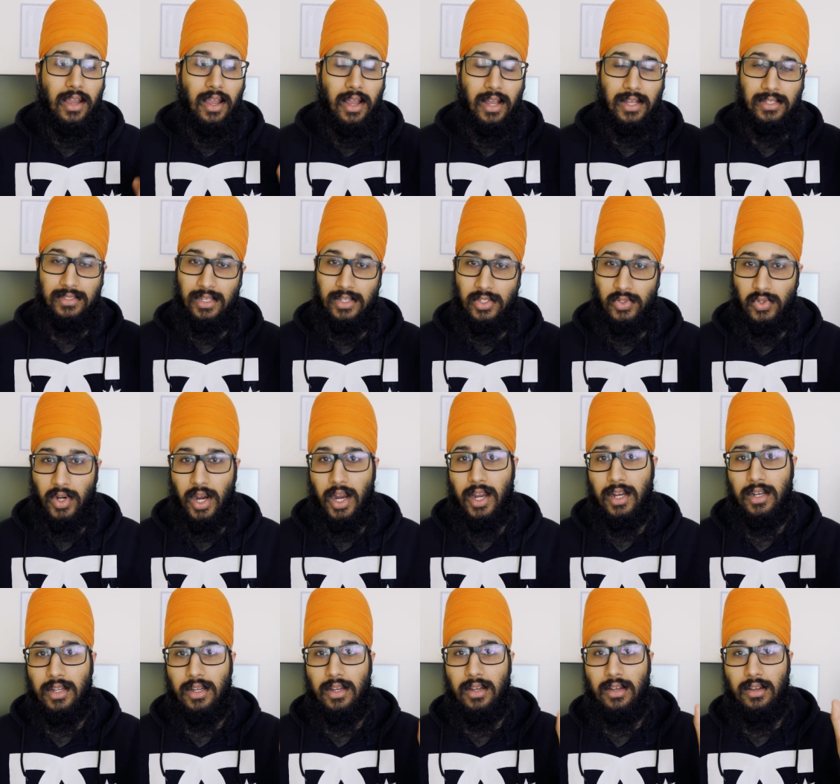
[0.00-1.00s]
as they
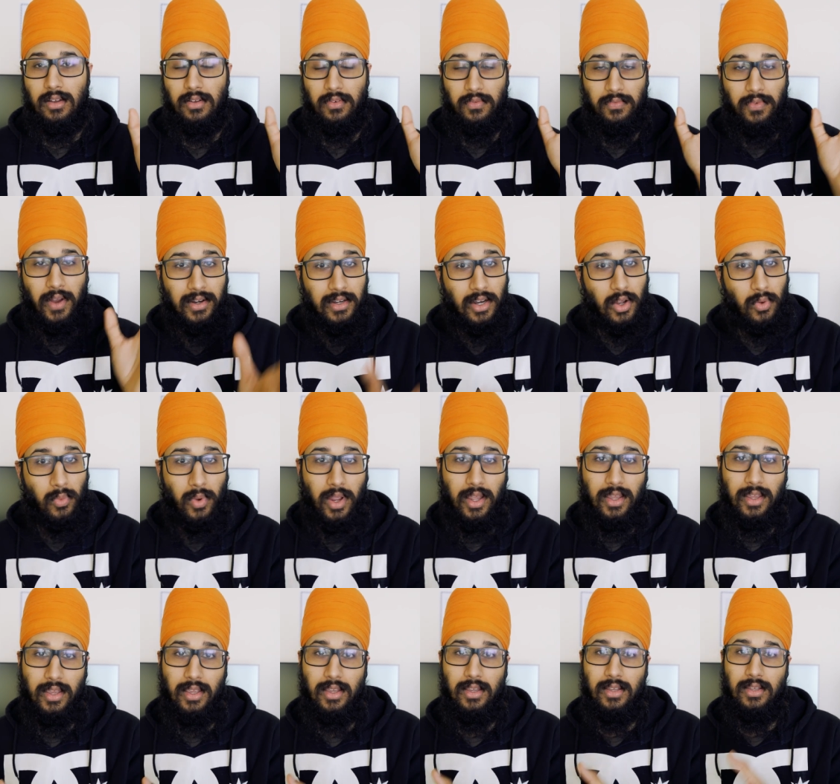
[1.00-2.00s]
try to find out
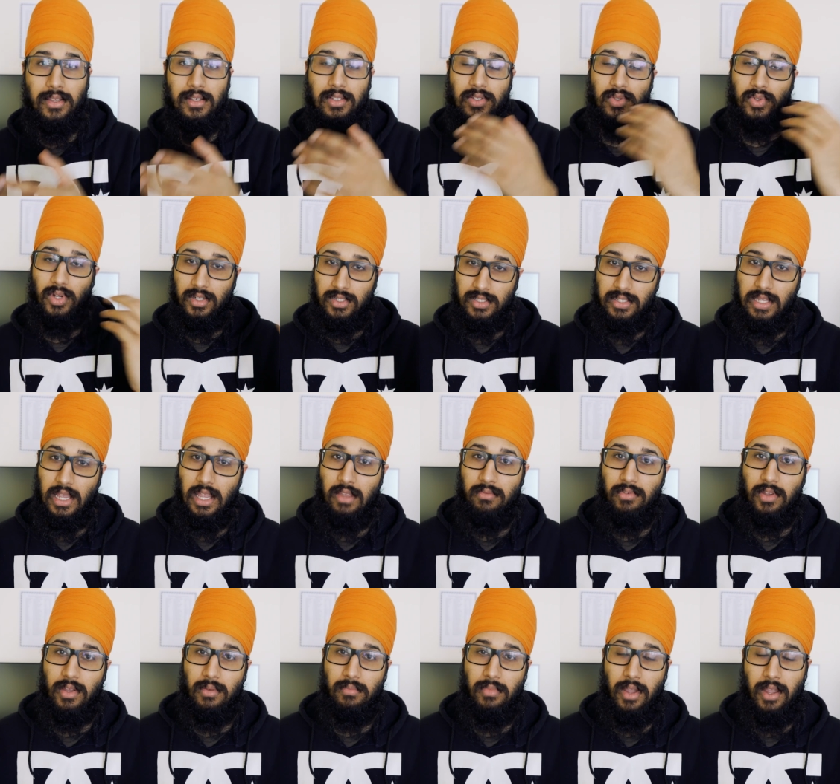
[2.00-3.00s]
where he is, try to
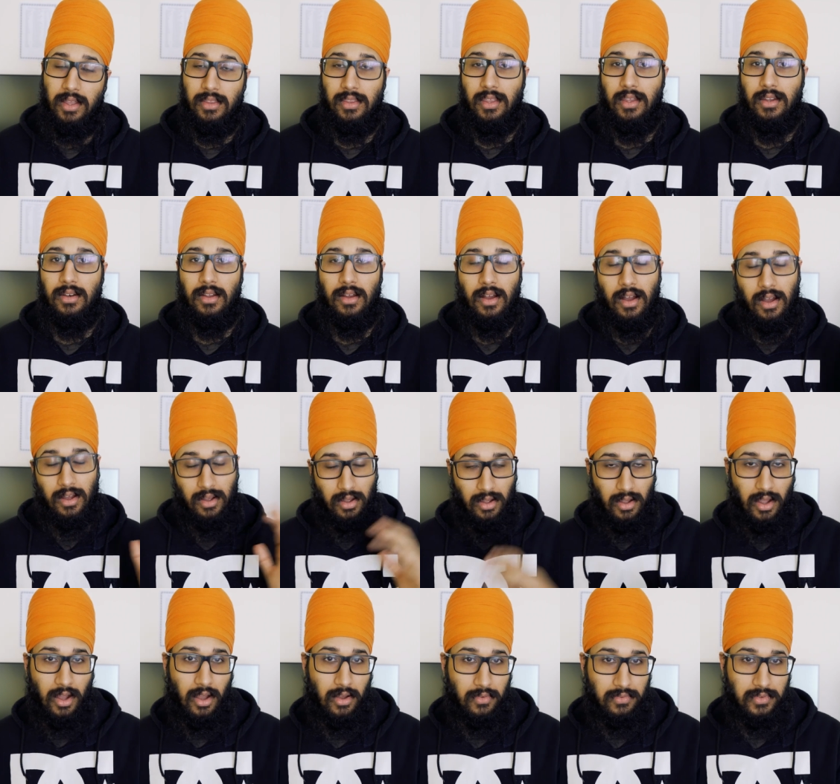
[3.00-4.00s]
save him, and then
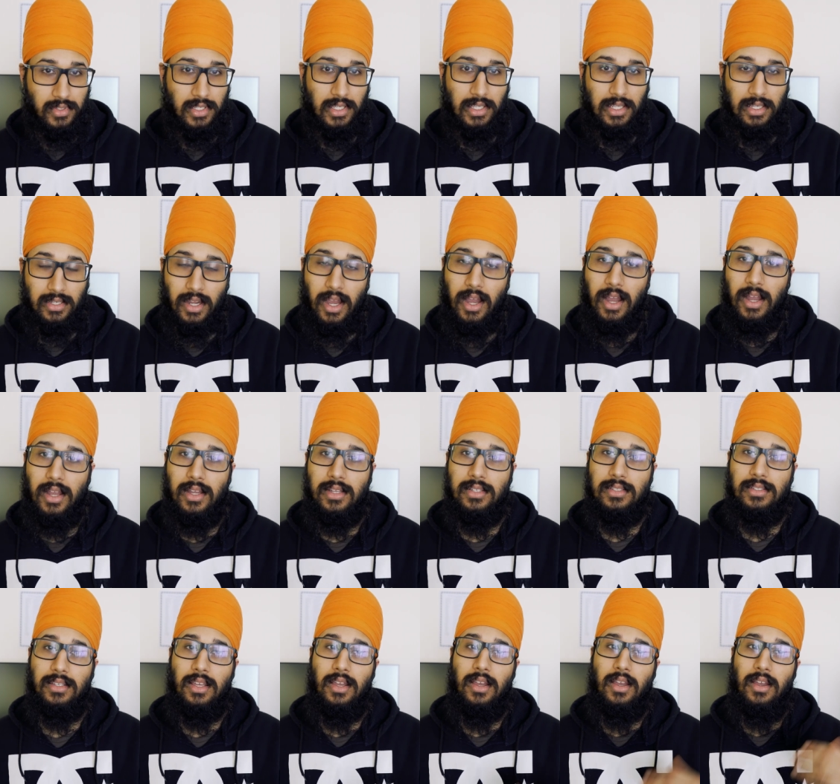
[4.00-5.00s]
after he
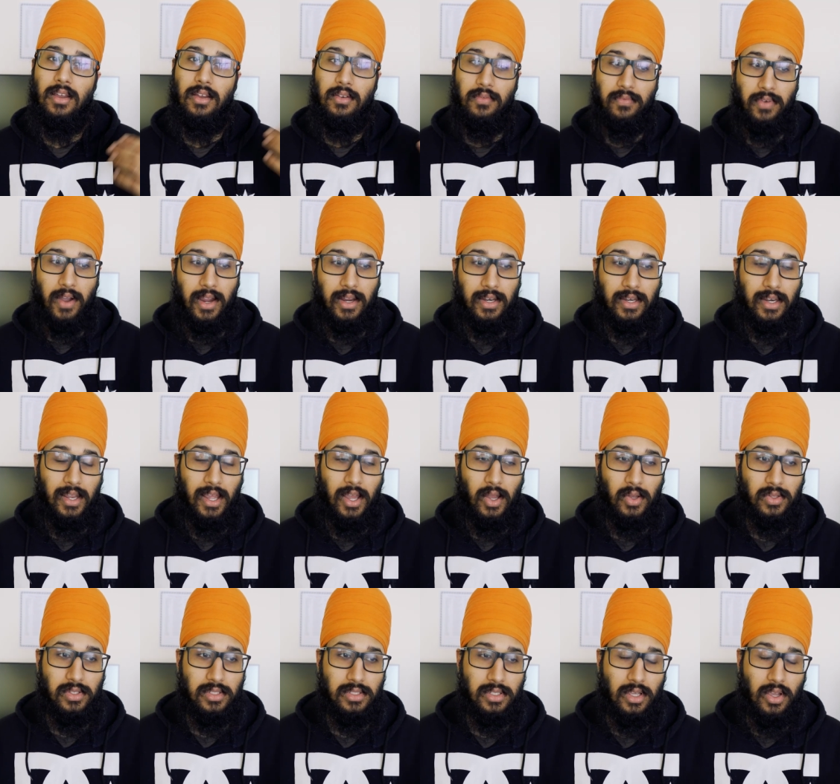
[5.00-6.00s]
dies, find
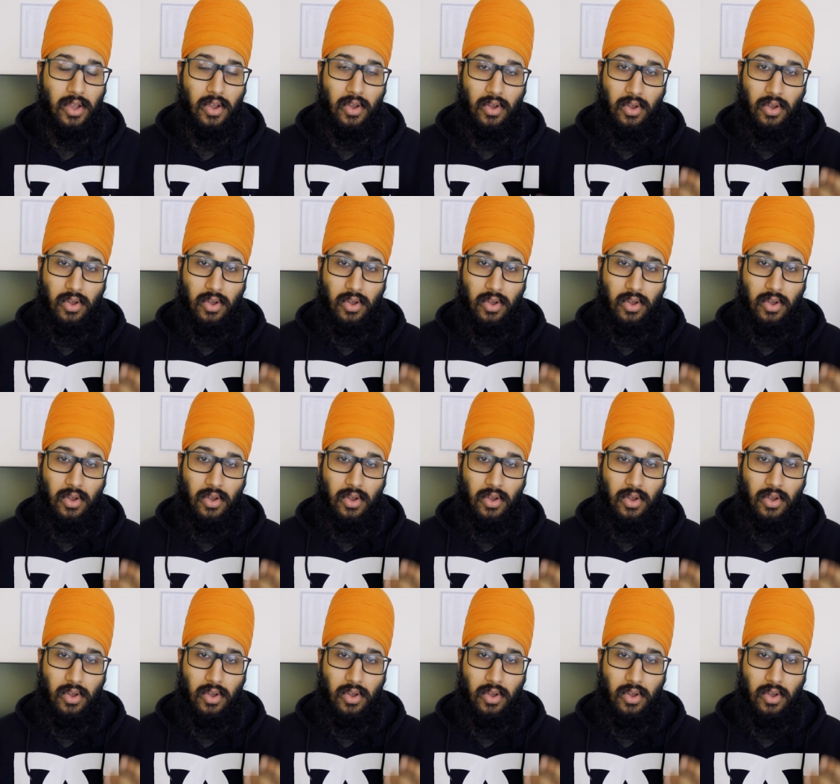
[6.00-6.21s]
out